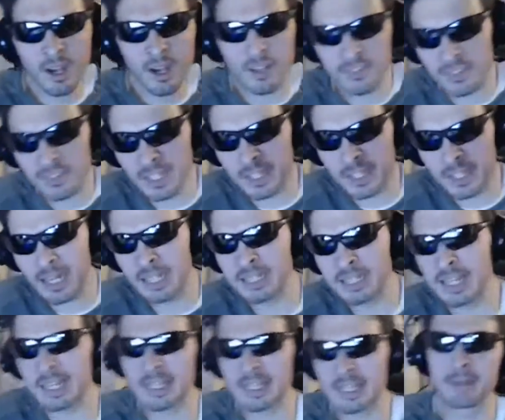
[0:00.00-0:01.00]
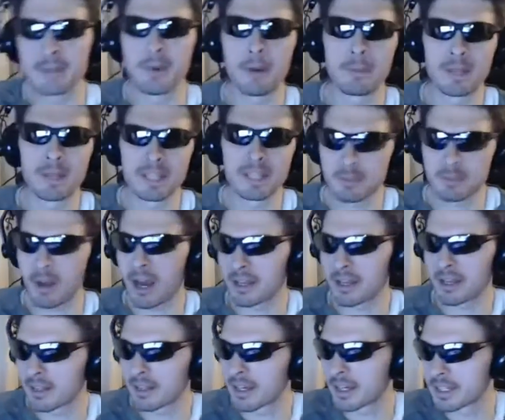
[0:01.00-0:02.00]
thank God that came up in this
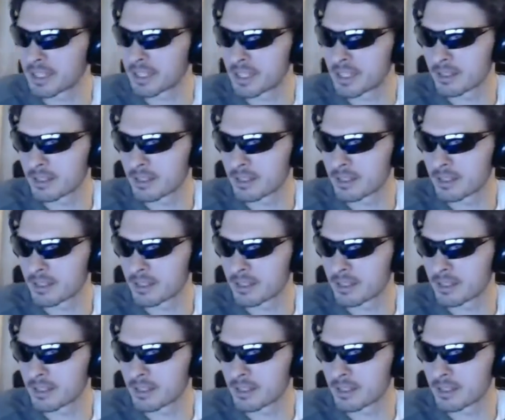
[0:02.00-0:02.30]
podcast.